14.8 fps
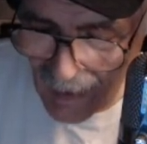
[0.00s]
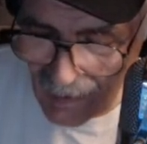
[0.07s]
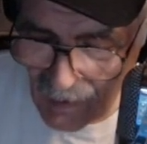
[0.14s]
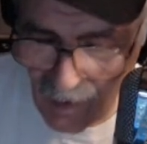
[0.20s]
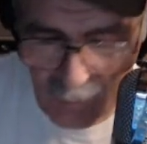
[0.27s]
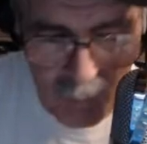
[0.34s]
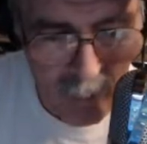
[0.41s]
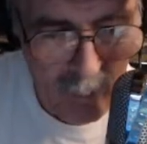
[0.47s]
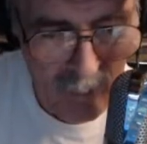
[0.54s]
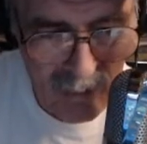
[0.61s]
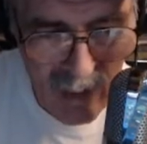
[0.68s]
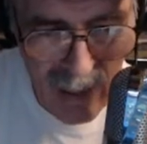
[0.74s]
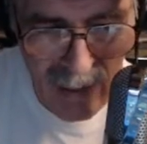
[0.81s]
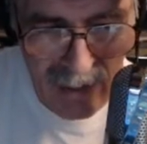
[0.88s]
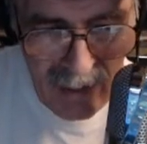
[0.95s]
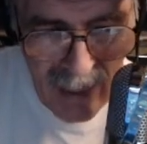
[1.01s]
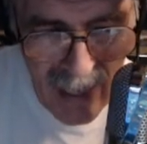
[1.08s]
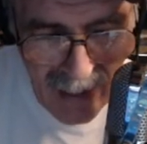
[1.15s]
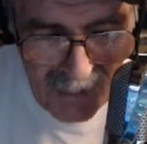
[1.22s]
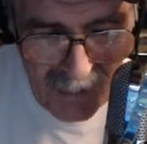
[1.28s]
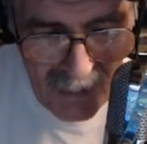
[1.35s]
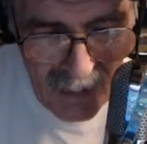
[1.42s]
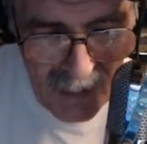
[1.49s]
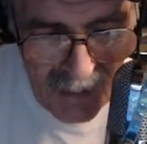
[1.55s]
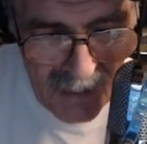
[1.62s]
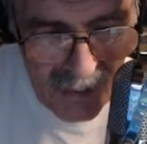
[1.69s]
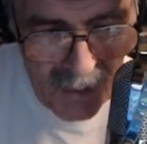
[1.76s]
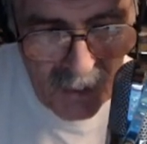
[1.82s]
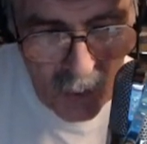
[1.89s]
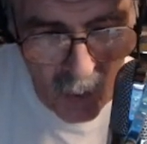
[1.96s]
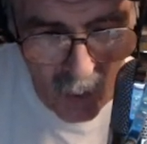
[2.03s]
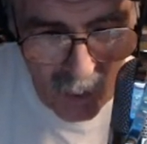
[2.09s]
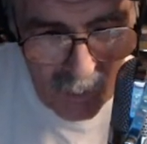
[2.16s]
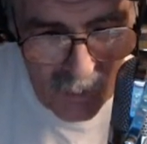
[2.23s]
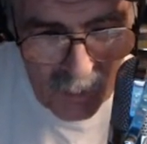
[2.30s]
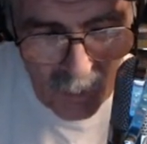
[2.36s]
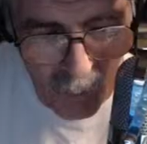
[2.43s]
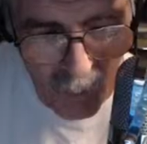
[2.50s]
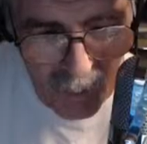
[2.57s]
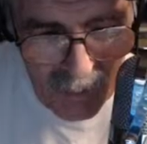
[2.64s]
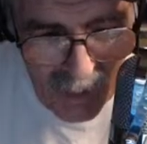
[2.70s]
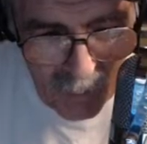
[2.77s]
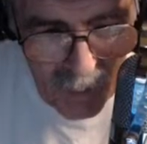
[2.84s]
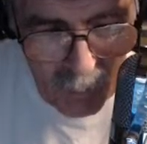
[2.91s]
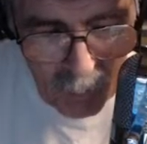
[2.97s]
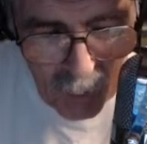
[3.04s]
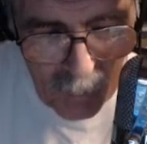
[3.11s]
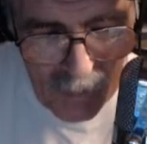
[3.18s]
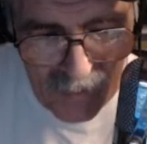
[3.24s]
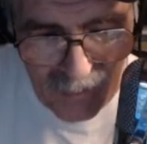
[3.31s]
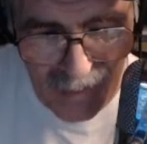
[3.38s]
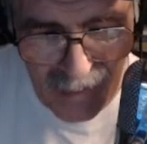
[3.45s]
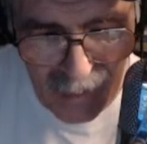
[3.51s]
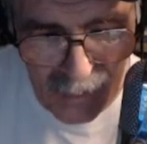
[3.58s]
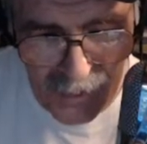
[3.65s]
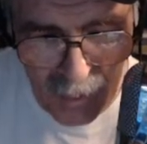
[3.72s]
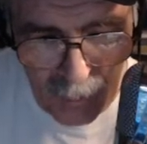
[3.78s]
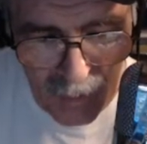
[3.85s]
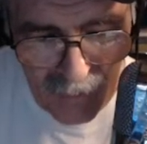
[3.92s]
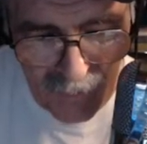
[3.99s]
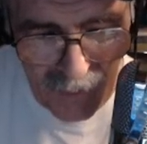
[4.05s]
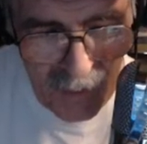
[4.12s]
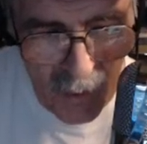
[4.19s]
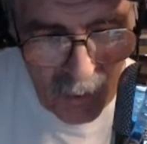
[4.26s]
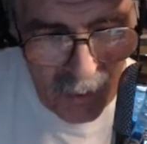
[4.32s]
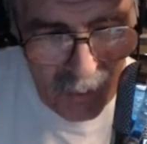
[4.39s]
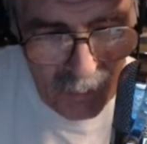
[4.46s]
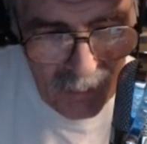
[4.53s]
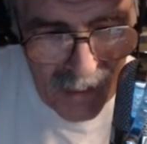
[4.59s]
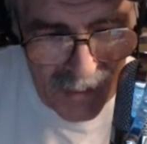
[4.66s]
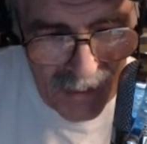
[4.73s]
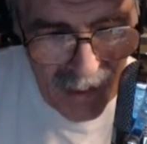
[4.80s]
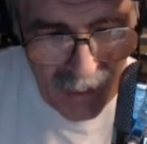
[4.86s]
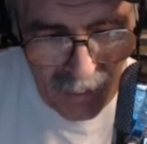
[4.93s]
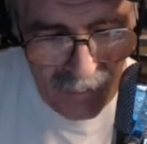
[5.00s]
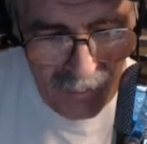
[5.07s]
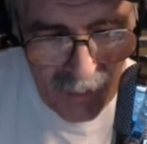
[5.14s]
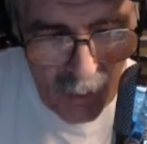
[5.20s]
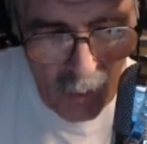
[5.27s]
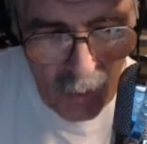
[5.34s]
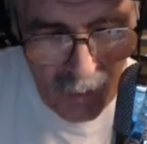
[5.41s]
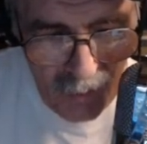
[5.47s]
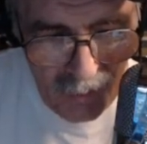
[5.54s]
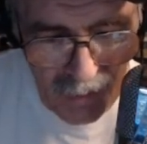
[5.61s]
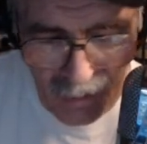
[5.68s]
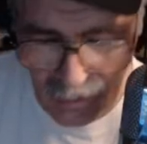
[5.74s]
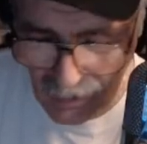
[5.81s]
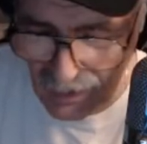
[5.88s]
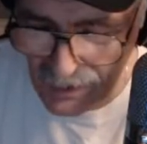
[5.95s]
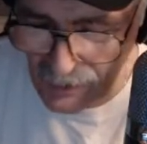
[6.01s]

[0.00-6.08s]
enough people die in accidents and storms, but when somebody purposely kills somebody for no good reason, they don't even know who they're killing. That's